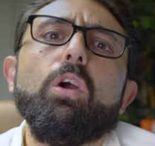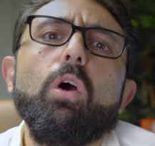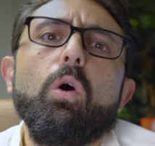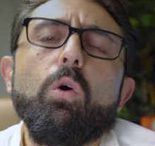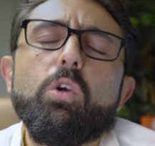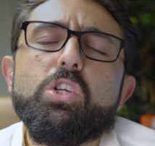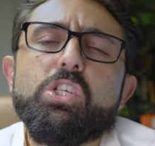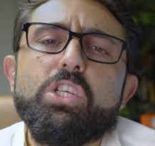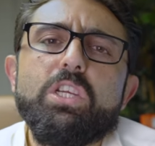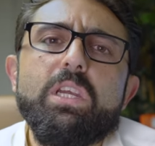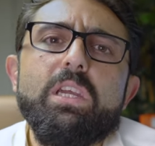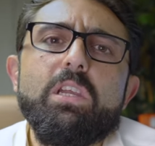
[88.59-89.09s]

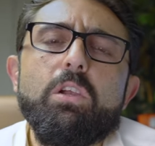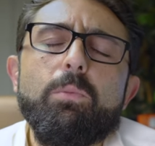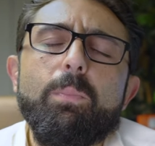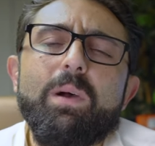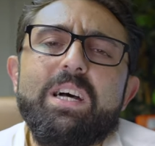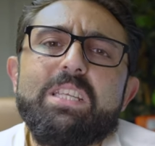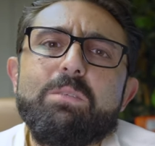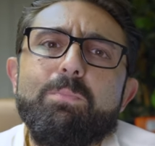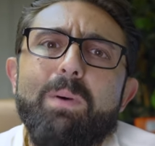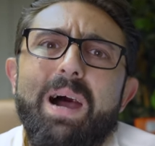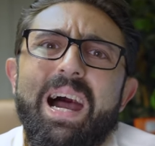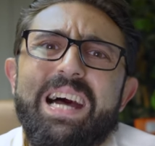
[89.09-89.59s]
negotiate your
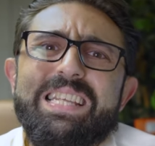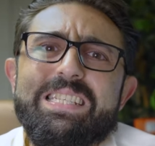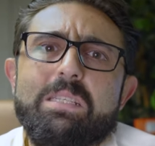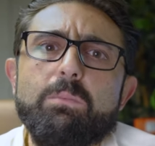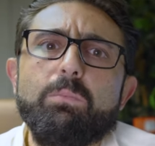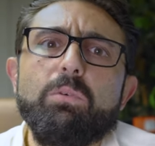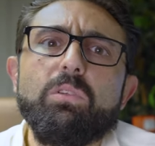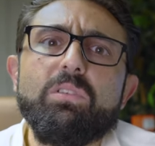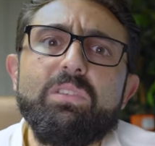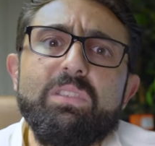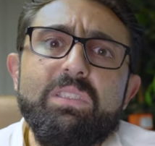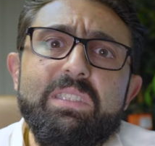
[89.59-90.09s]
best
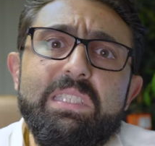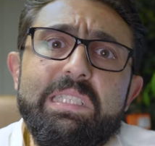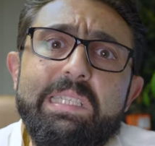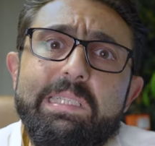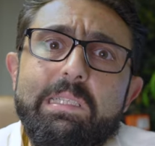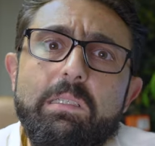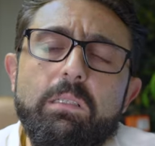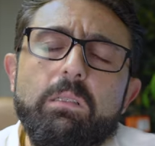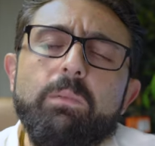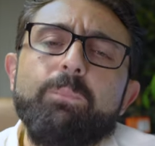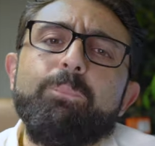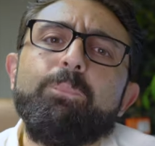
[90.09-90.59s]
possible
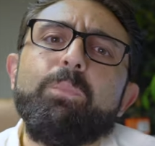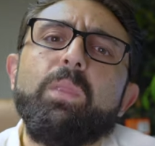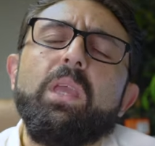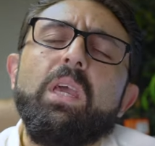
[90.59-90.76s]
deal.